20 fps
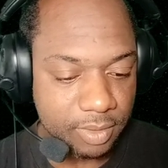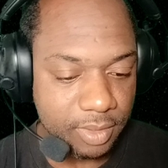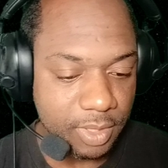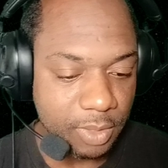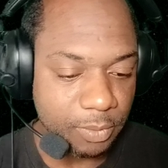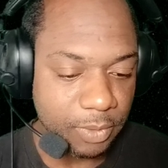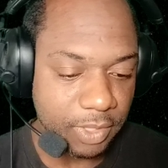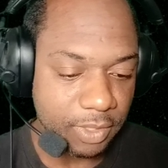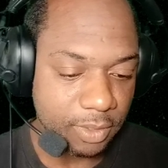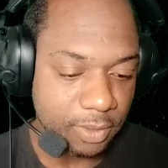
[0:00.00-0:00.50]

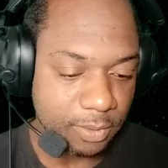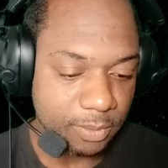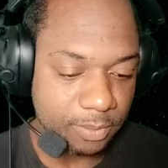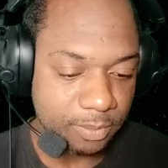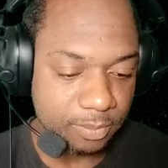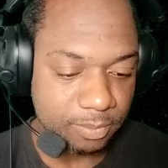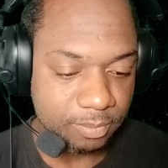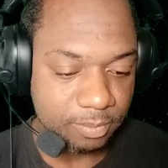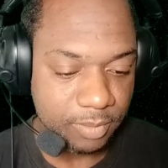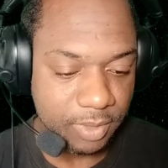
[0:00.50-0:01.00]
There we go.
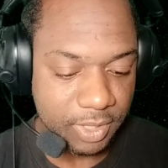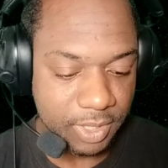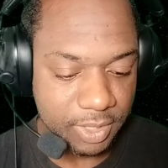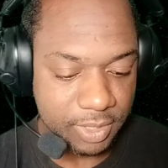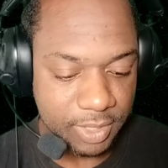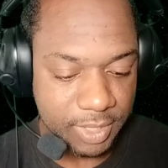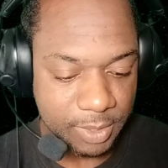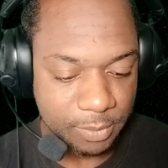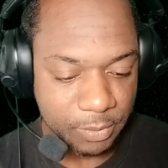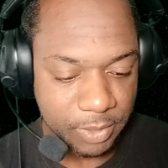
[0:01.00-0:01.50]
All
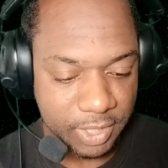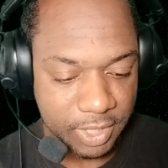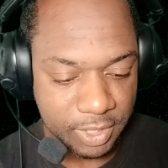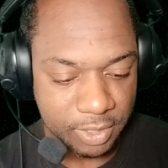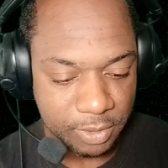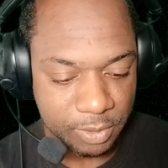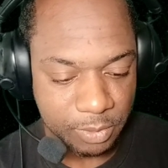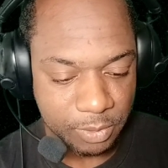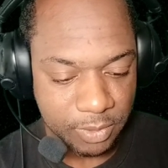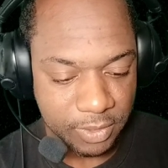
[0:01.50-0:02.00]
right, now we
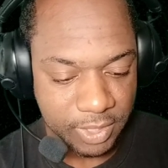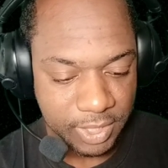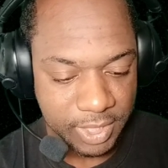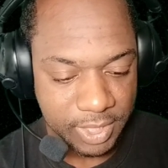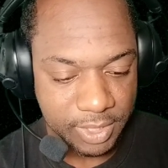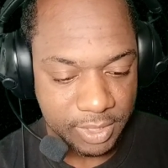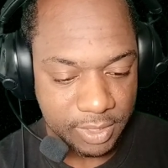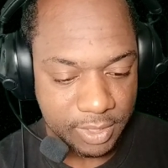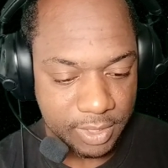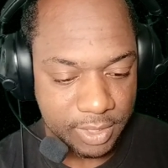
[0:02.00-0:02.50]
can go on
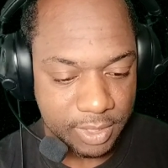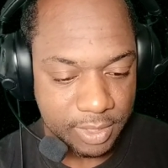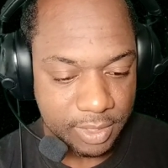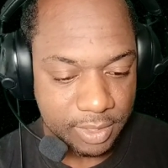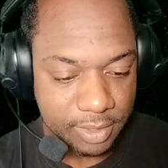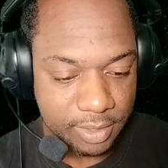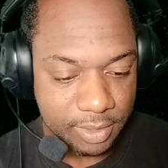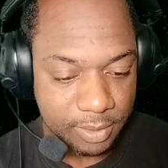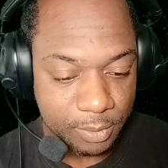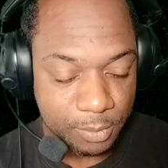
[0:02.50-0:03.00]
in.
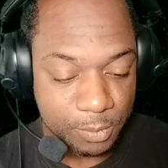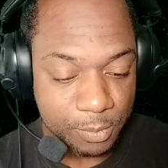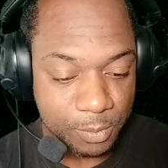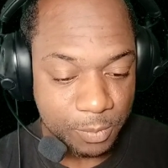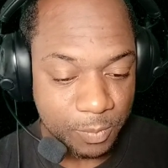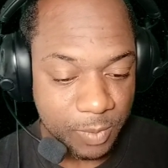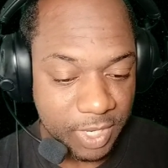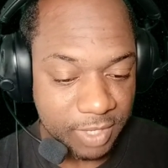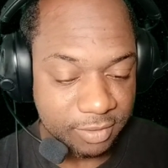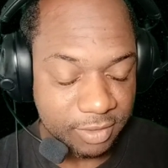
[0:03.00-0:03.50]
Ooh,
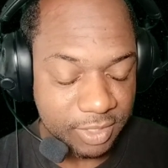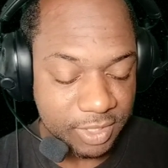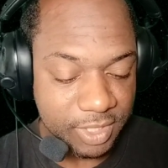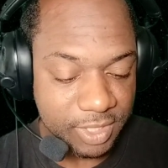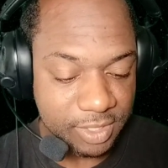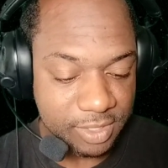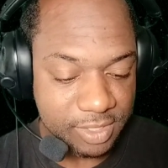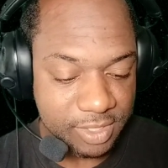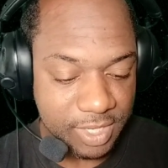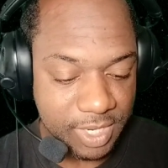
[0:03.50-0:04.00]
the rival
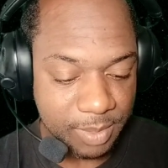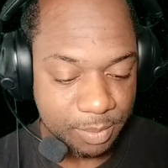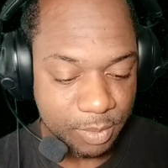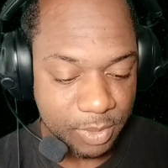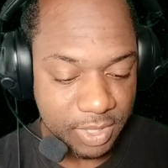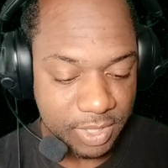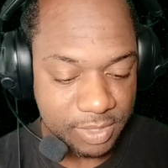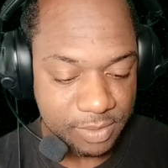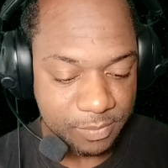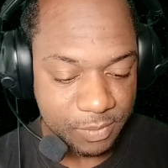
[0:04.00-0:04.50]
didn't stop
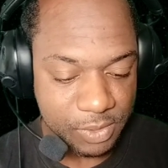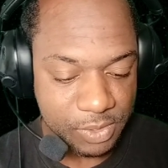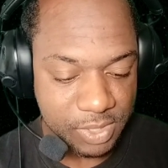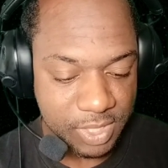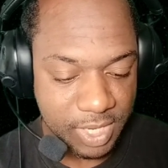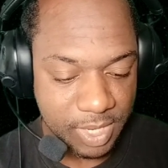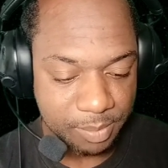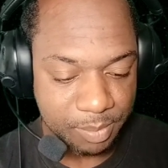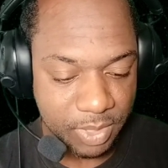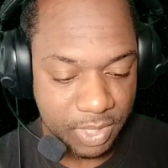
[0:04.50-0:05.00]
with his
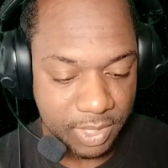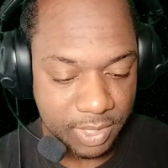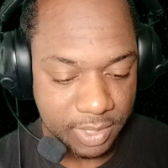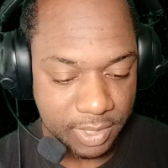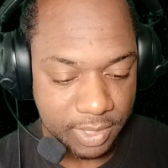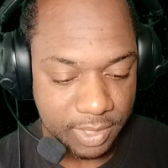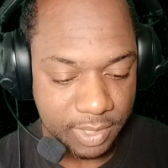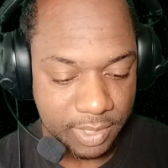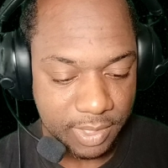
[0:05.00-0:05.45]
Verstappen.